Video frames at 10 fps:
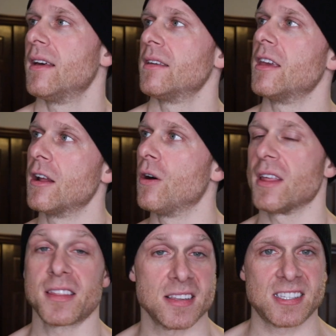You know,
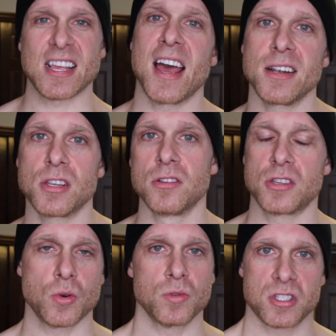like the side
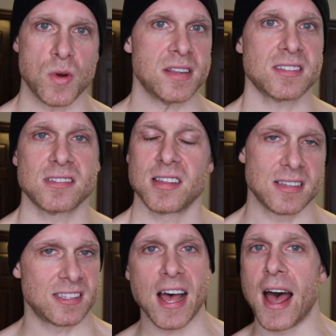twist to the
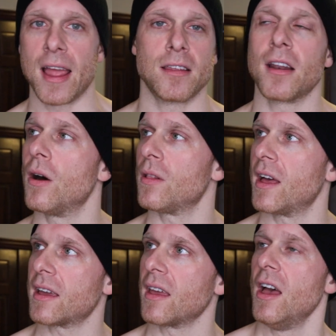side, you know,
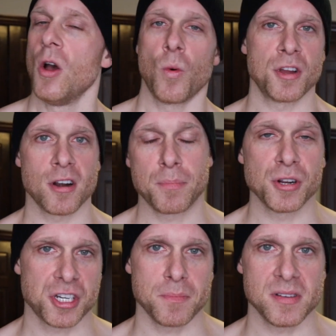like when you're in a
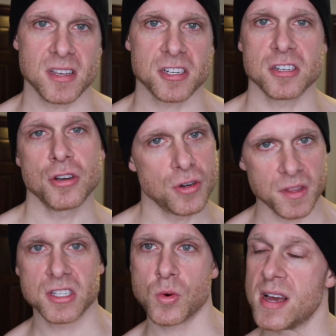push-up position, you're doing
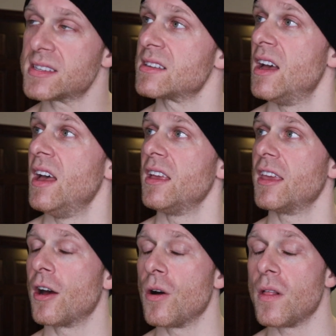the twist.
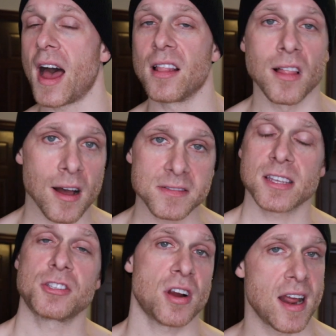You know, I love
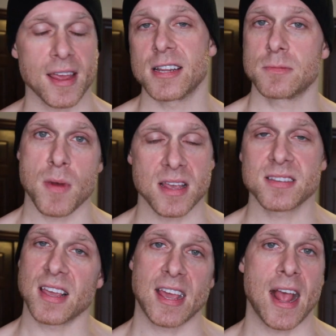to try to get as many
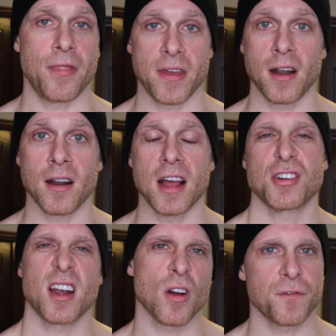as I can there. I
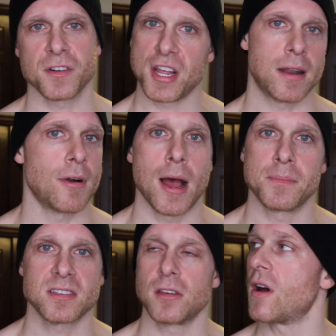try to go for 10
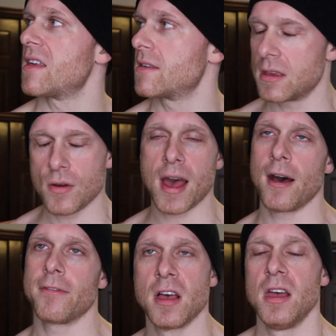reps. You know, I think you
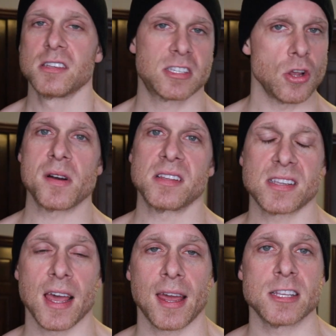have so many
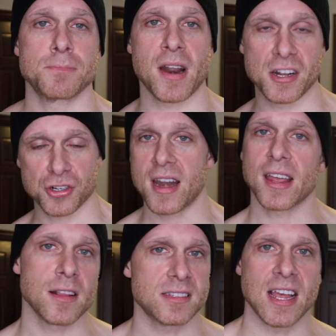seconds, but I try to
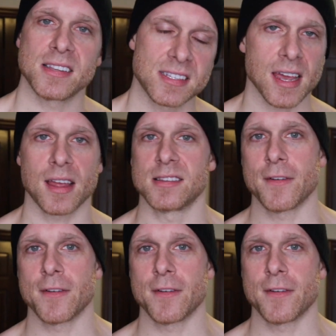get 10 seconds.